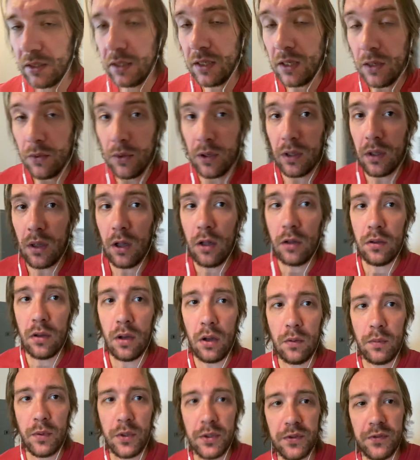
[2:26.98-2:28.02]
well, al
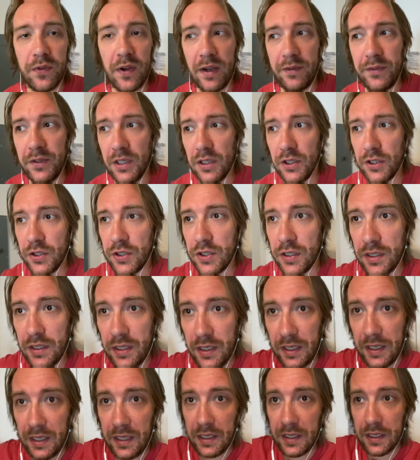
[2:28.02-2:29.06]
almost five years.
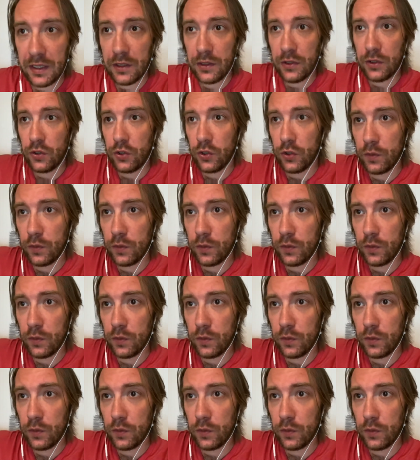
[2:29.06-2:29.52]
And,